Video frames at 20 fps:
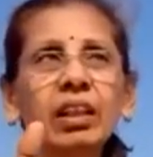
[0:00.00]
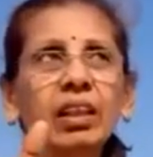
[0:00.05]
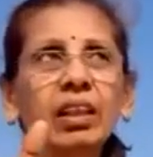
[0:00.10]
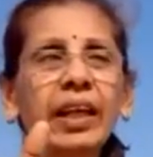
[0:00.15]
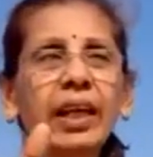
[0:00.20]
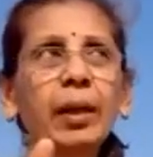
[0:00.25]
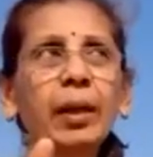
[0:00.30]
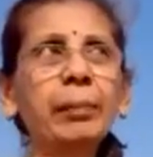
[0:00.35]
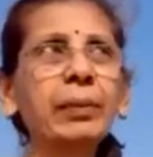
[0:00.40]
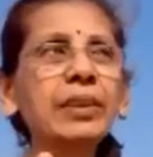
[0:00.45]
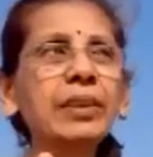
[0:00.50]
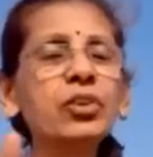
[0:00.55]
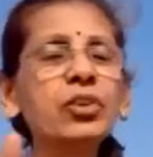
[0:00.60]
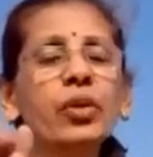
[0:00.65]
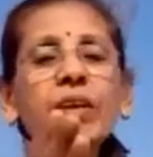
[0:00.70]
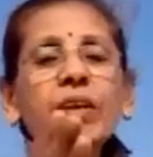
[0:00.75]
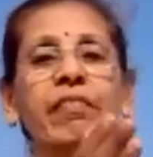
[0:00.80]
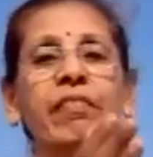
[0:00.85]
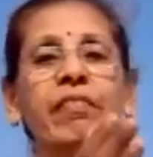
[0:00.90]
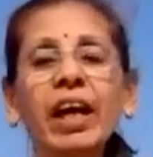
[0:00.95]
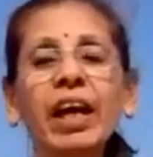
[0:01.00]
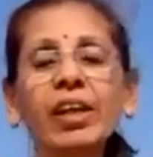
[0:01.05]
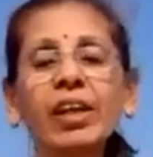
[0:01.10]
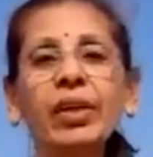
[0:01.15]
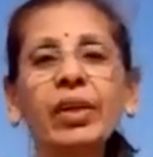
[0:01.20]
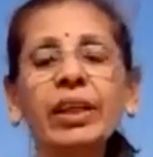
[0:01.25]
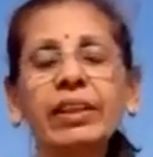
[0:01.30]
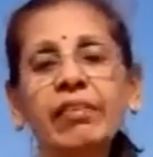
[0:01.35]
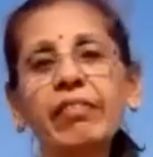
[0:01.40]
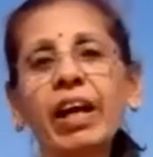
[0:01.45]
help us to
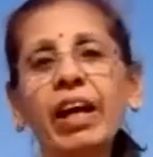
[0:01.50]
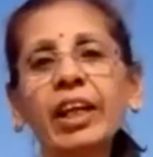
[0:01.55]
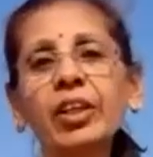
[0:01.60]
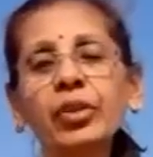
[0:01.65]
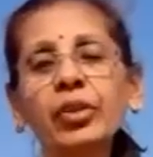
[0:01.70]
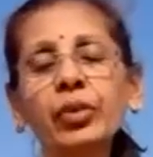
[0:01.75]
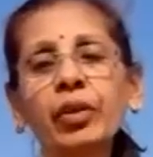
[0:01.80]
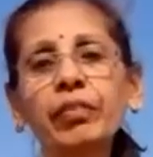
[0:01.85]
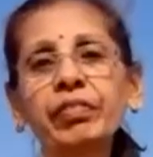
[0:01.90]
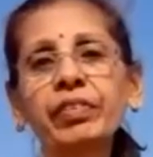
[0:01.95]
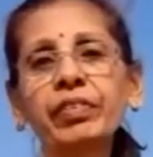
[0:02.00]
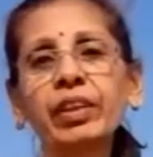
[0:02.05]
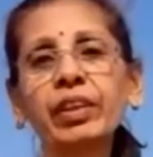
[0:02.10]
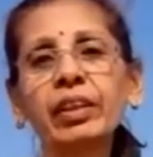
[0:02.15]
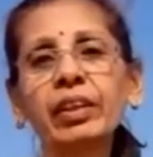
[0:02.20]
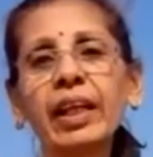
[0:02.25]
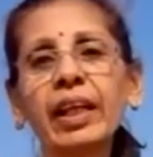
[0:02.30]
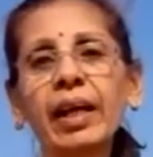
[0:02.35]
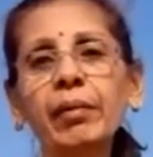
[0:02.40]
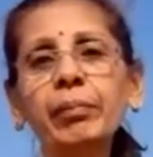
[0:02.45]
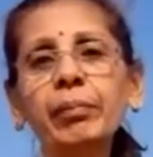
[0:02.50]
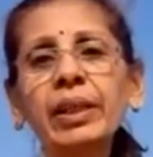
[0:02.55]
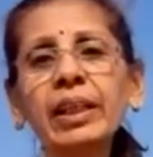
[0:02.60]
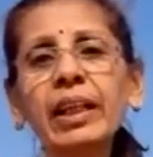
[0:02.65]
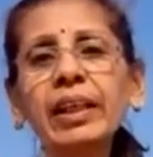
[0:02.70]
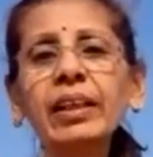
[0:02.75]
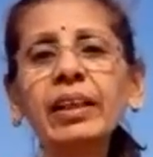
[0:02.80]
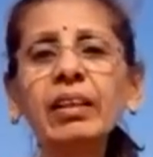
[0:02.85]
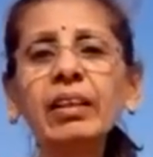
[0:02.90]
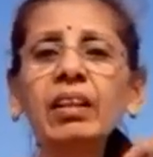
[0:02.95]
evaluate the value of the diamond
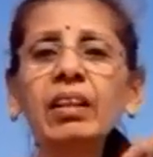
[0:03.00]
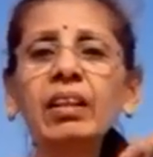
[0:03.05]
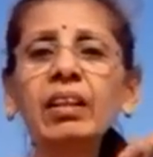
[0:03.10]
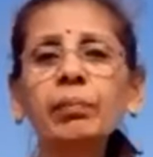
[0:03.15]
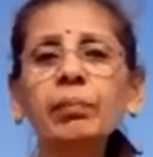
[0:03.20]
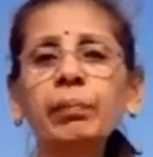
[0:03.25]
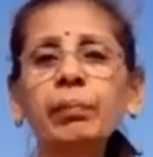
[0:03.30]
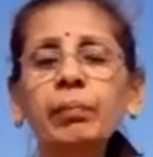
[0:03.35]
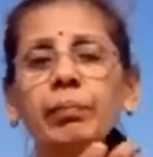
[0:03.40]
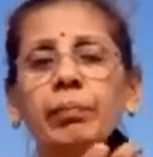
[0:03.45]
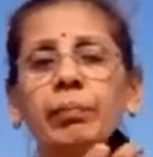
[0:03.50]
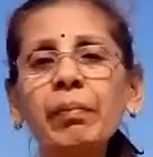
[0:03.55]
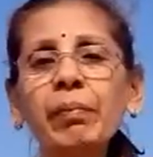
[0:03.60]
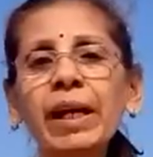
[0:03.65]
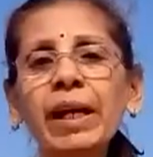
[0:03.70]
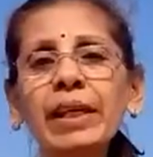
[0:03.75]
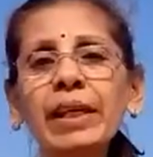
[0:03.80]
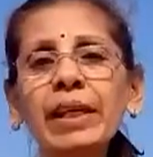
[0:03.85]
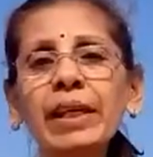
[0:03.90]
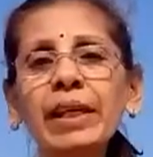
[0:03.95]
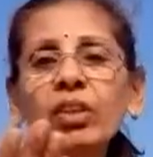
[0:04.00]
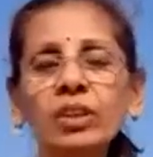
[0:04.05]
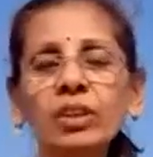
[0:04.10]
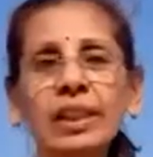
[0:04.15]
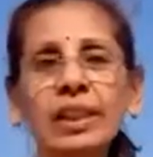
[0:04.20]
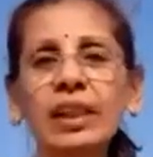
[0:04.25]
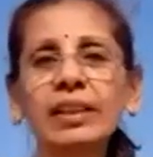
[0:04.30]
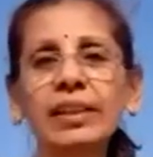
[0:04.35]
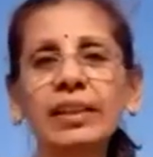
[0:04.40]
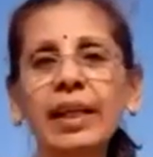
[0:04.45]
and buy or sell
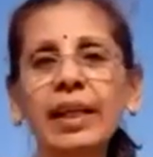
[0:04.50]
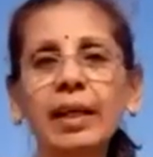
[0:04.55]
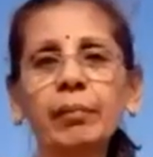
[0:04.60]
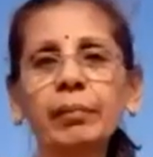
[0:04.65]
the diamond.